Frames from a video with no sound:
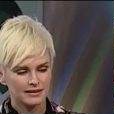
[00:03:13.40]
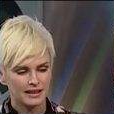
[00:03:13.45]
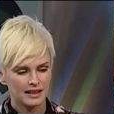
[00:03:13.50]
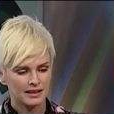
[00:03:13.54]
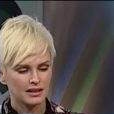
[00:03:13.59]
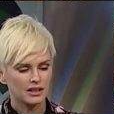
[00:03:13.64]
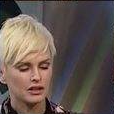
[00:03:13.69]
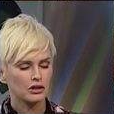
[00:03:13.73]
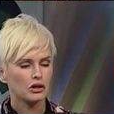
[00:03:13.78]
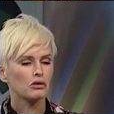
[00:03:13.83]

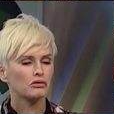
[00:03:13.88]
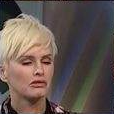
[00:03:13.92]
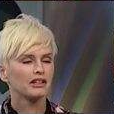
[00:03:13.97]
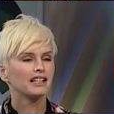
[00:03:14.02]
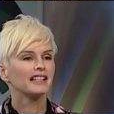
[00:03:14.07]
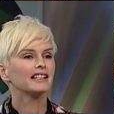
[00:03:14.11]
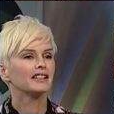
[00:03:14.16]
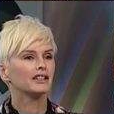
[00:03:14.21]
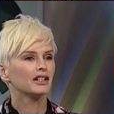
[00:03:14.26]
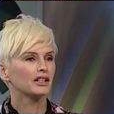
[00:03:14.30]
Dad's like, "Oh,
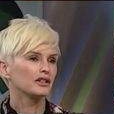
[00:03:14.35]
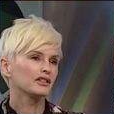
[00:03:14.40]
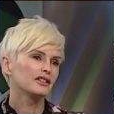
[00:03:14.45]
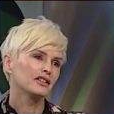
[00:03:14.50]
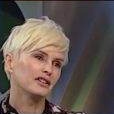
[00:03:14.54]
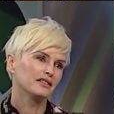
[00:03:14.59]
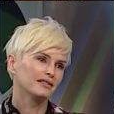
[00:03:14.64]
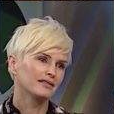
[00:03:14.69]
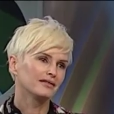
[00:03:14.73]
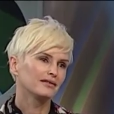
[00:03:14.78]
really? You know, you
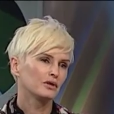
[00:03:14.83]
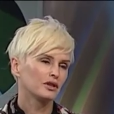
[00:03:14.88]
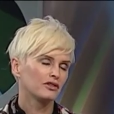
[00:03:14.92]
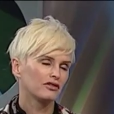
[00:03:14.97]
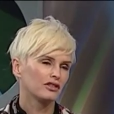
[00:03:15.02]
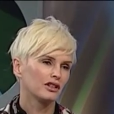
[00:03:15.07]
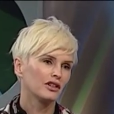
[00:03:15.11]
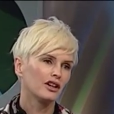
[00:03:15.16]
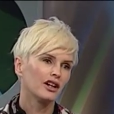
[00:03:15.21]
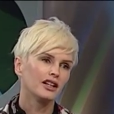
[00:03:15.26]
don't. Well,
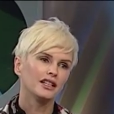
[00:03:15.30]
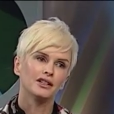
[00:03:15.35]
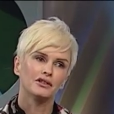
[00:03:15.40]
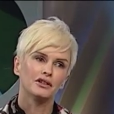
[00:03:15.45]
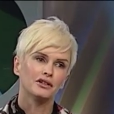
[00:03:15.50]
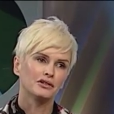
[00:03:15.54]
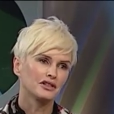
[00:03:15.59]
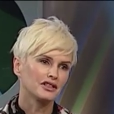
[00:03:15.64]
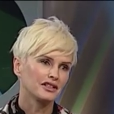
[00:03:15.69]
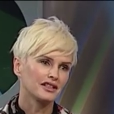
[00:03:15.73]
for a
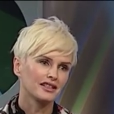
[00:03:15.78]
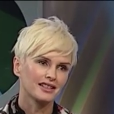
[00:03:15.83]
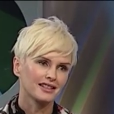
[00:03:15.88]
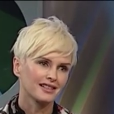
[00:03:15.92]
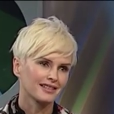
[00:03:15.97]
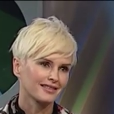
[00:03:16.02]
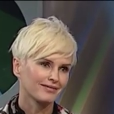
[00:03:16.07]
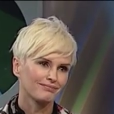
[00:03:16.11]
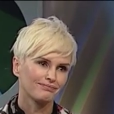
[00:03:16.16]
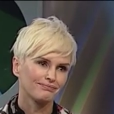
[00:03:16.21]
nine-year-old, you
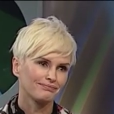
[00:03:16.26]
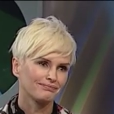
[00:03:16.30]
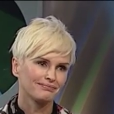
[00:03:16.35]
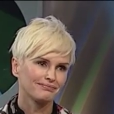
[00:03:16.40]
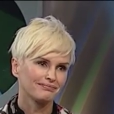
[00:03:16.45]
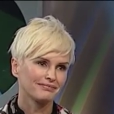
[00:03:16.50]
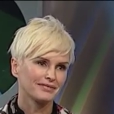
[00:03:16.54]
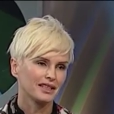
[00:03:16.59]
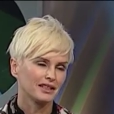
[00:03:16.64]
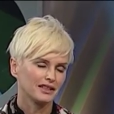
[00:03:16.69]
just
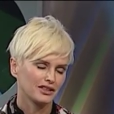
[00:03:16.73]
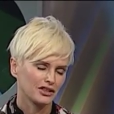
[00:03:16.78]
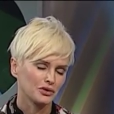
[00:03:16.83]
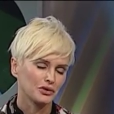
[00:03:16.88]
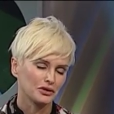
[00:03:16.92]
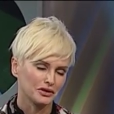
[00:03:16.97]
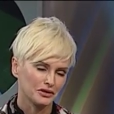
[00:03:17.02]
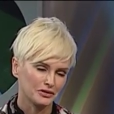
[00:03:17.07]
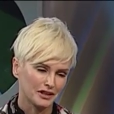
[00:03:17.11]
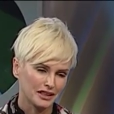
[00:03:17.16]

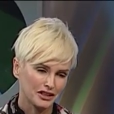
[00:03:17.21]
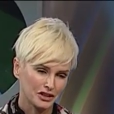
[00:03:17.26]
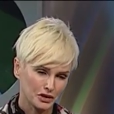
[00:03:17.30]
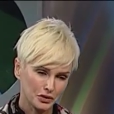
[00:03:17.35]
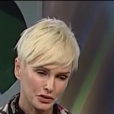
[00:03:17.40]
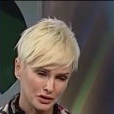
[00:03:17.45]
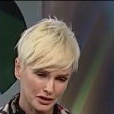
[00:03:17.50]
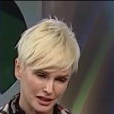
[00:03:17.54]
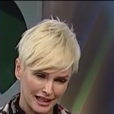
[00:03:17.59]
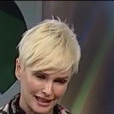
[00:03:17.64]
sure,
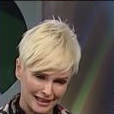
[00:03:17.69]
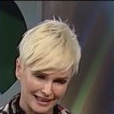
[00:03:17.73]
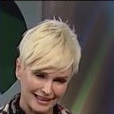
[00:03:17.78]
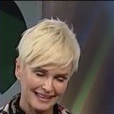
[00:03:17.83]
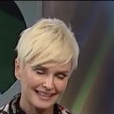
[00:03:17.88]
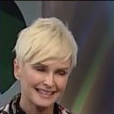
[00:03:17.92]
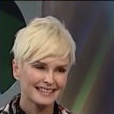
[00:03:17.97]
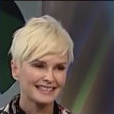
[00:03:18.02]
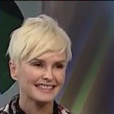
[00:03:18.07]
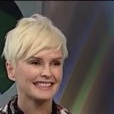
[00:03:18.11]
sure,
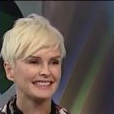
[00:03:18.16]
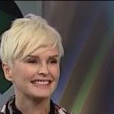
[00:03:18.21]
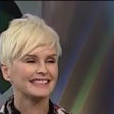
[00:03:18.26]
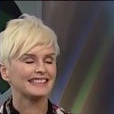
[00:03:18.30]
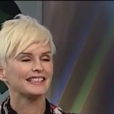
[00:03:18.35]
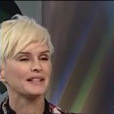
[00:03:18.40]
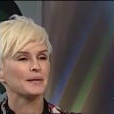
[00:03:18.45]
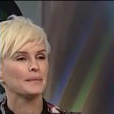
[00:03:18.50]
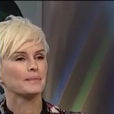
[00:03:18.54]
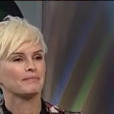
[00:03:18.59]
darling. Yeah, you
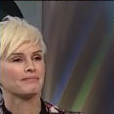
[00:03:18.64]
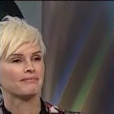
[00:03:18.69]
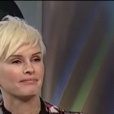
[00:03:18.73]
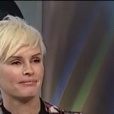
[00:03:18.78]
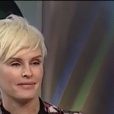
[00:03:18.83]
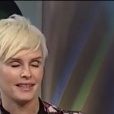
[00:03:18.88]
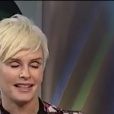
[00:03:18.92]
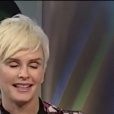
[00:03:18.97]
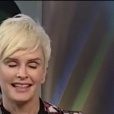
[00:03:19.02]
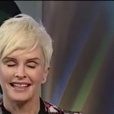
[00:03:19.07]
know.
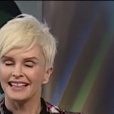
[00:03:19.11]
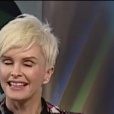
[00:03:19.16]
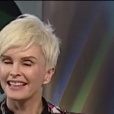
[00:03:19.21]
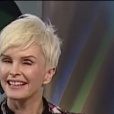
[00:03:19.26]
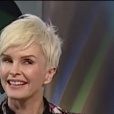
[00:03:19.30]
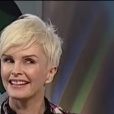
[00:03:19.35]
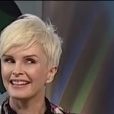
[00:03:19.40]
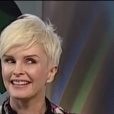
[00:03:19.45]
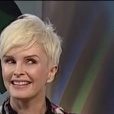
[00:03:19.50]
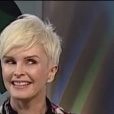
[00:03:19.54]
Yeah, okay. There you
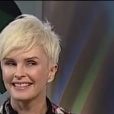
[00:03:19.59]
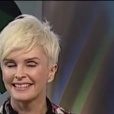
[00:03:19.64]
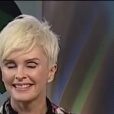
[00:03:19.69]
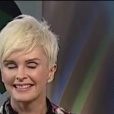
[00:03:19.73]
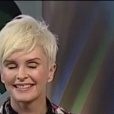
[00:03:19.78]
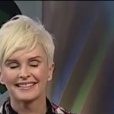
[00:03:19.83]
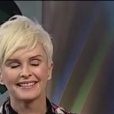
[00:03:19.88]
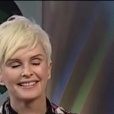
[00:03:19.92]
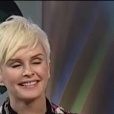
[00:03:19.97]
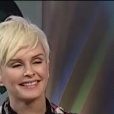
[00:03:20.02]
go. You were the
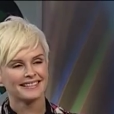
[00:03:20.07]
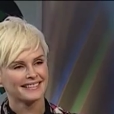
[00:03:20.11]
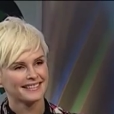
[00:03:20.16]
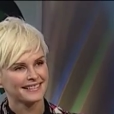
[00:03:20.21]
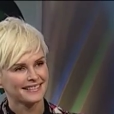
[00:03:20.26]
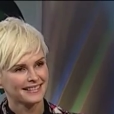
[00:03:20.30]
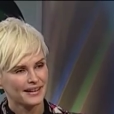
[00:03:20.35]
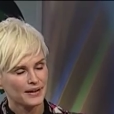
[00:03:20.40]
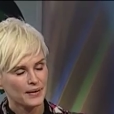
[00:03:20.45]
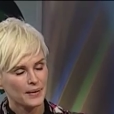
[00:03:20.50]
oldest of
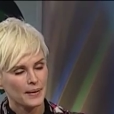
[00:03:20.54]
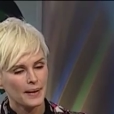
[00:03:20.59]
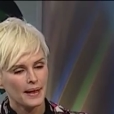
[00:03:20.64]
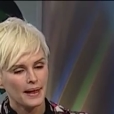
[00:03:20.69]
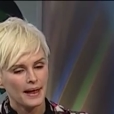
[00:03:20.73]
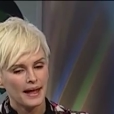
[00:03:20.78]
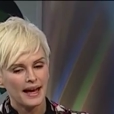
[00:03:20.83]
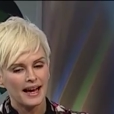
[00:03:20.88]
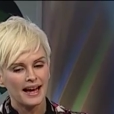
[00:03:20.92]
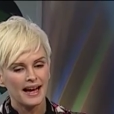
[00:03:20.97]
three.
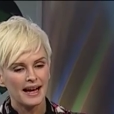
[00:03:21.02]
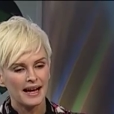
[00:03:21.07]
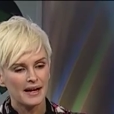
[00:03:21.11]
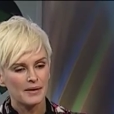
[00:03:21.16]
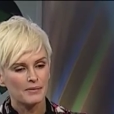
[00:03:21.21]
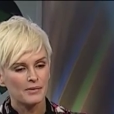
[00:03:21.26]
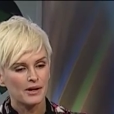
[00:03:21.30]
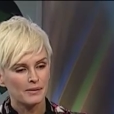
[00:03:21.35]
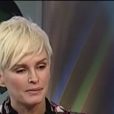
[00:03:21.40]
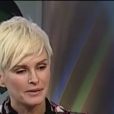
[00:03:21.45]

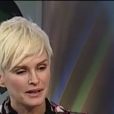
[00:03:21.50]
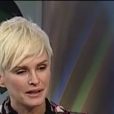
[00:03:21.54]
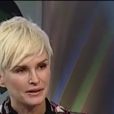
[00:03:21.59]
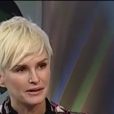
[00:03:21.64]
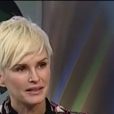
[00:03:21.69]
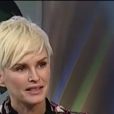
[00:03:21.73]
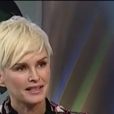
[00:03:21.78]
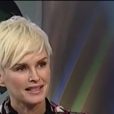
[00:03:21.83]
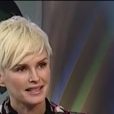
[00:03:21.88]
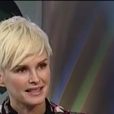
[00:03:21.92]
Um, I'm the
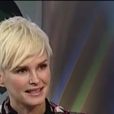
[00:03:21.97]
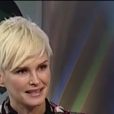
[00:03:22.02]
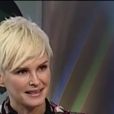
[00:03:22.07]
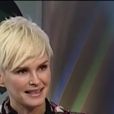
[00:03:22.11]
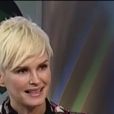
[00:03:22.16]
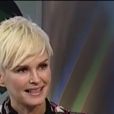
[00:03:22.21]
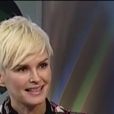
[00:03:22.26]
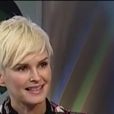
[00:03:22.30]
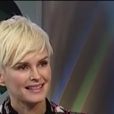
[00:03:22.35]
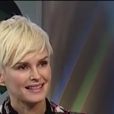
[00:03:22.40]
oldest,
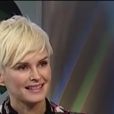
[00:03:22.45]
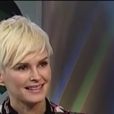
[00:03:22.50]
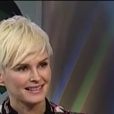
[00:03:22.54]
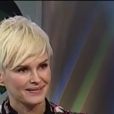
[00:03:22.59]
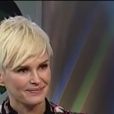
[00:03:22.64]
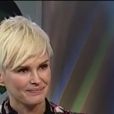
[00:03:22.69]
yes.